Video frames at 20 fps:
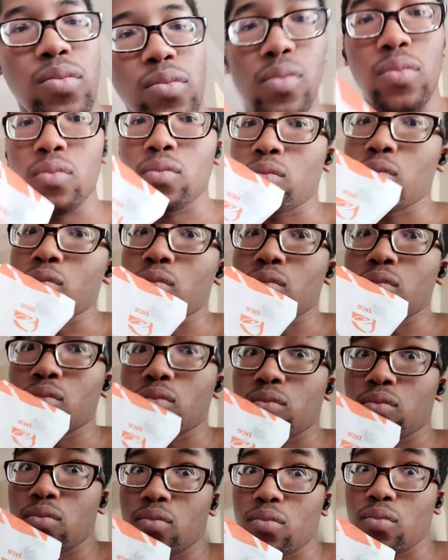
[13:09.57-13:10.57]

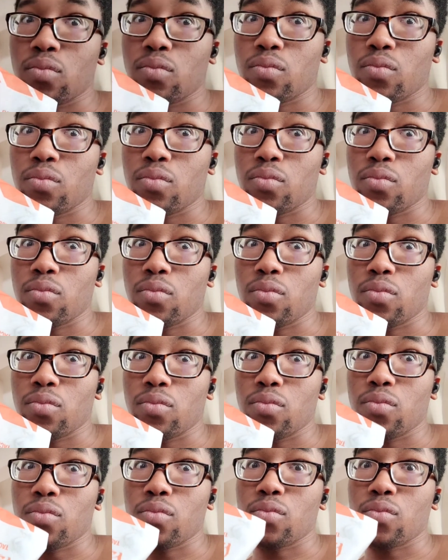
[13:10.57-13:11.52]
(silence)